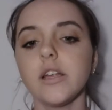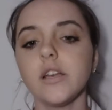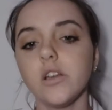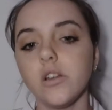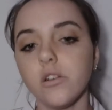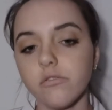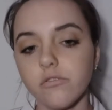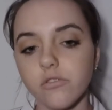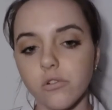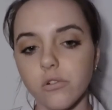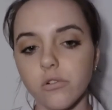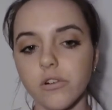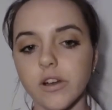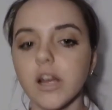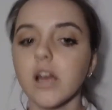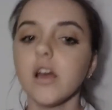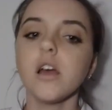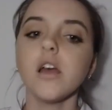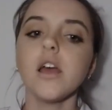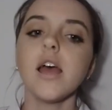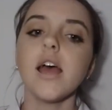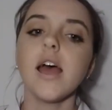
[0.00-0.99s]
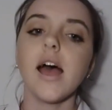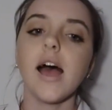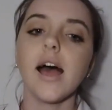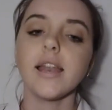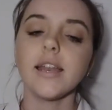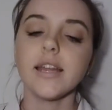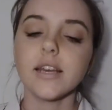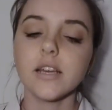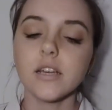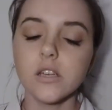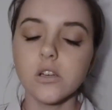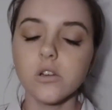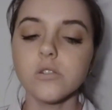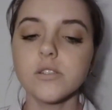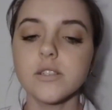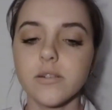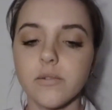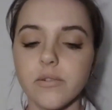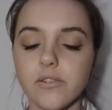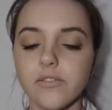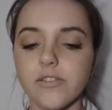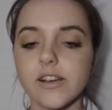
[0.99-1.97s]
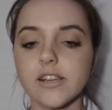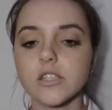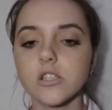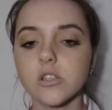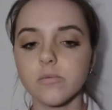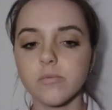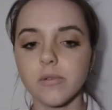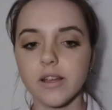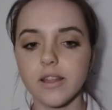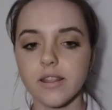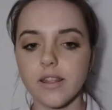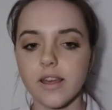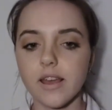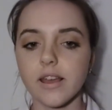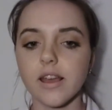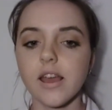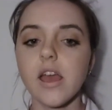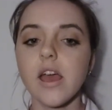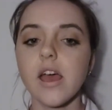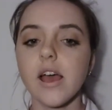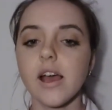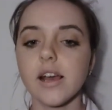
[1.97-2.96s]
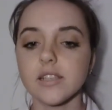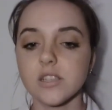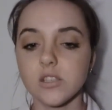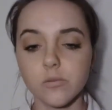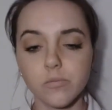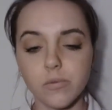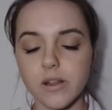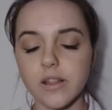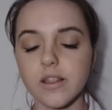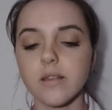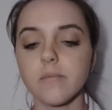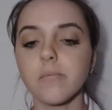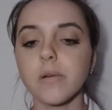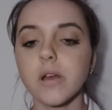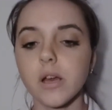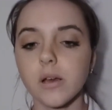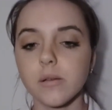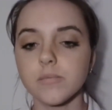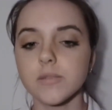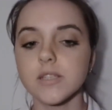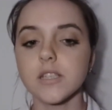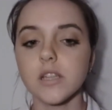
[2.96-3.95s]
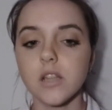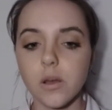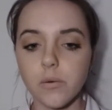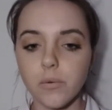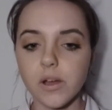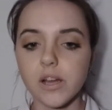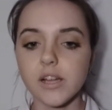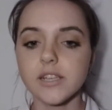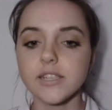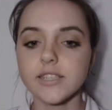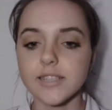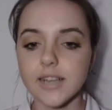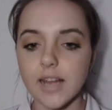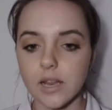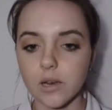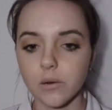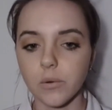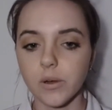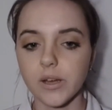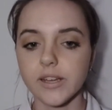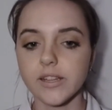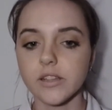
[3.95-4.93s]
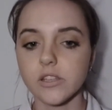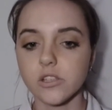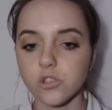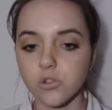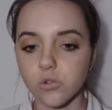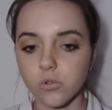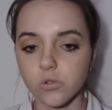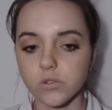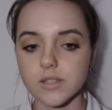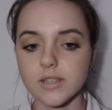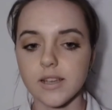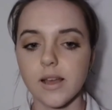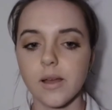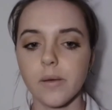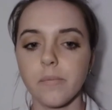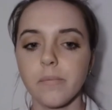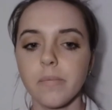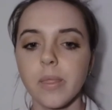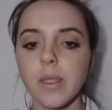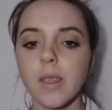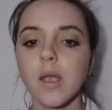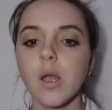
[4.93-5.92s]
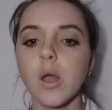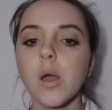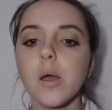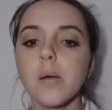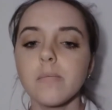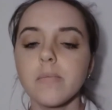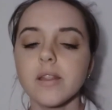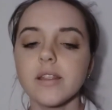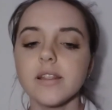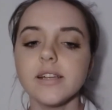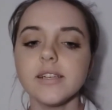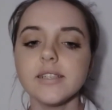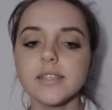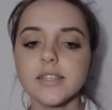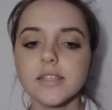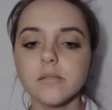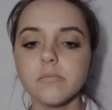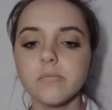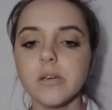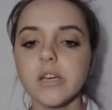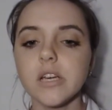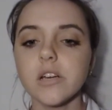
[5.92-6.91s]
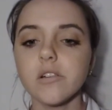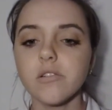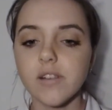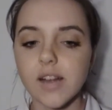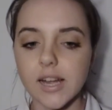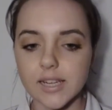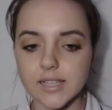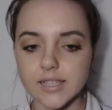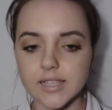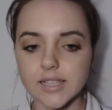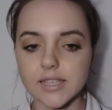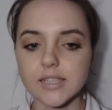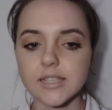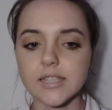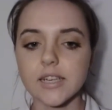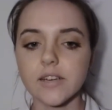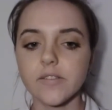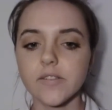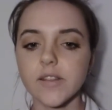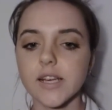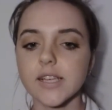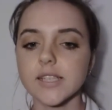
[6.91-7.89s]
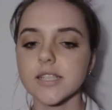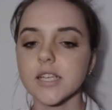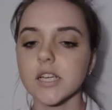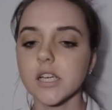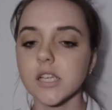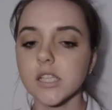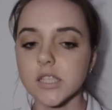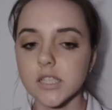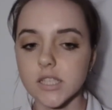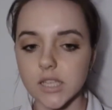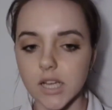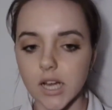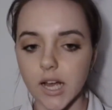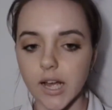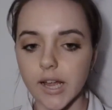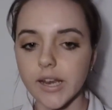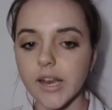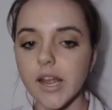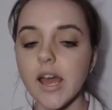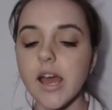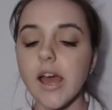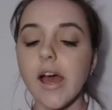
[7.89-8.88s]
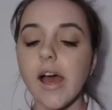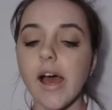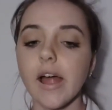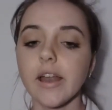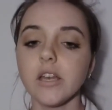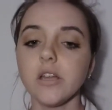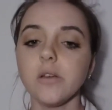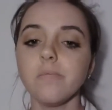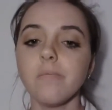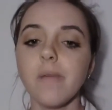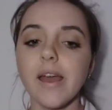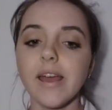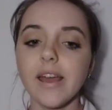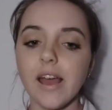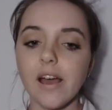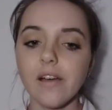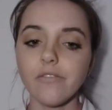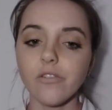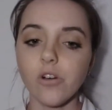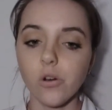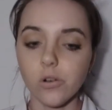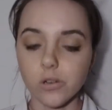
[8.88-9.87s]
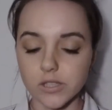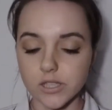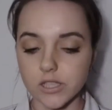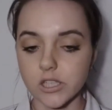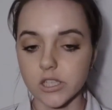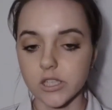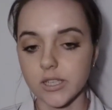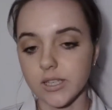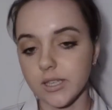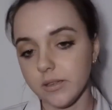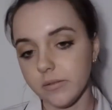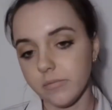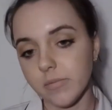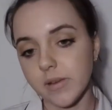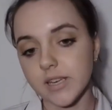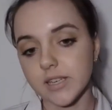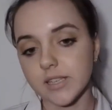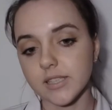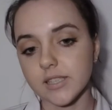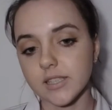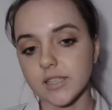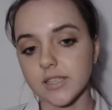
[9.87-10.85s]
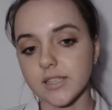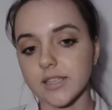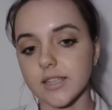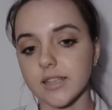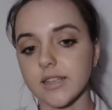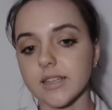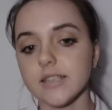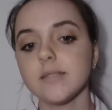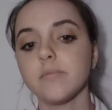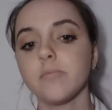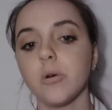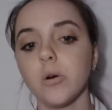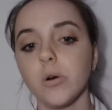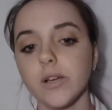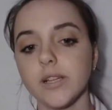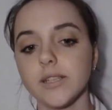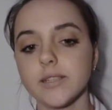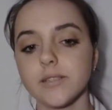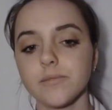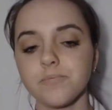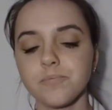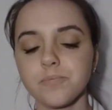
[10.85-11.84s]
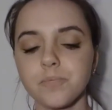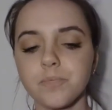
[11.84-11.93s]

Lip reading: and euphoria, and it can also affect your breathing, as your breathing becomes slower and shallower in the short term. But this can be corrected if there's a concern, and you may have oxygen administered at this point.